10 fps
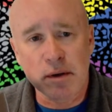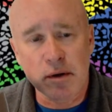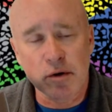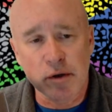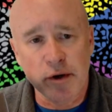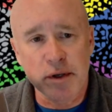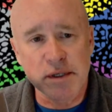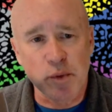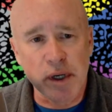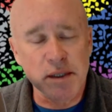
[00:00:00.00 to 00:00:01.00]
earlier
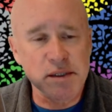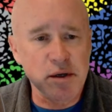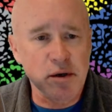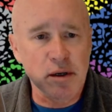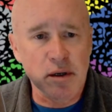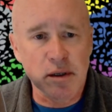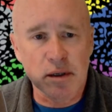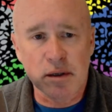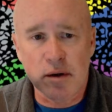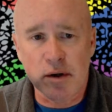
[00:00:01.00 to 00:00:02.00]
this week. It started
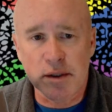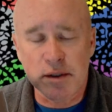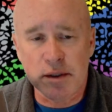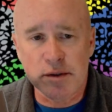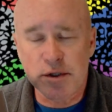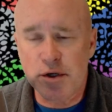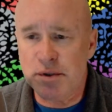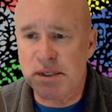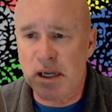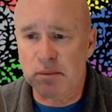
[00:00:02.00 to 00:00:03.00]
on
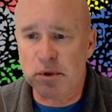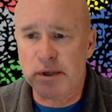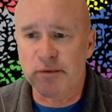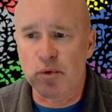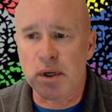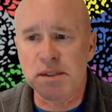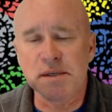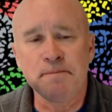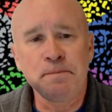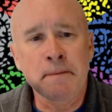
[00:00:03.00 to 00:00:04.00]
Tuesday, I believe it was,
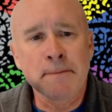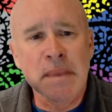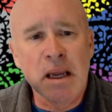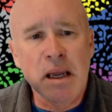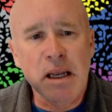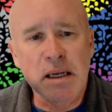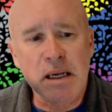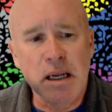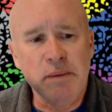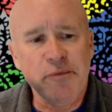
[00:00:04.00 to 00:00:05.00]
and it
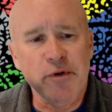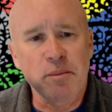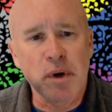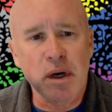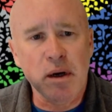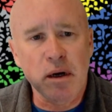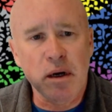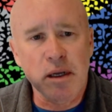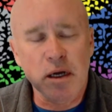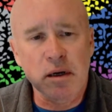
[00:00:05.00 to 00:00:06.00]
came from a
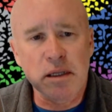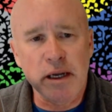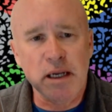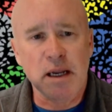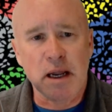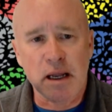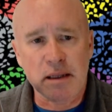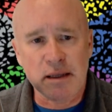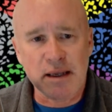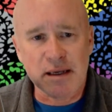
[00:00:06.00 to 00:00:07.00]
young lady
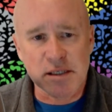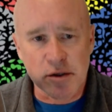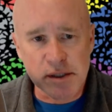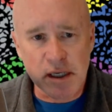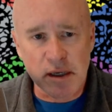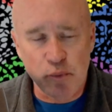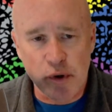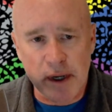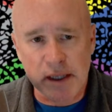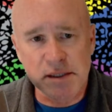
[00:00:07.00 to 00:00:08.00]
at the Associated
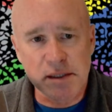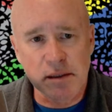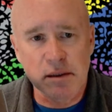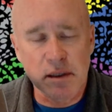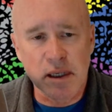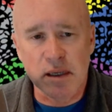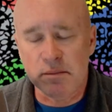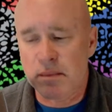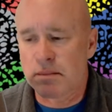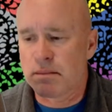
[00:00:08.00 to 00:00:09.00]
Press.
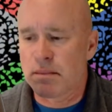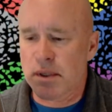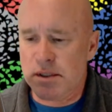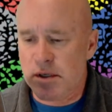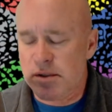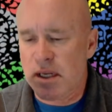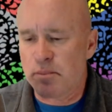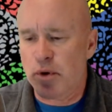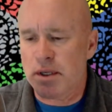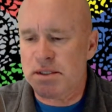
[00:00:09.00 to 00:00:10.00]
The Associated
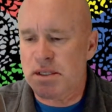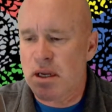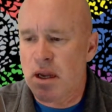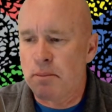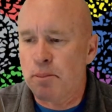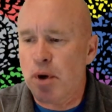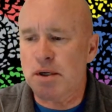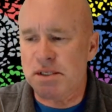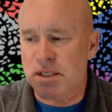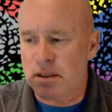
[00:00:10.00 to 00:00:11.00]
Press
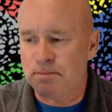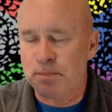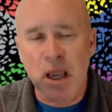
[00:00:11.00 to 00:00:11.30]
person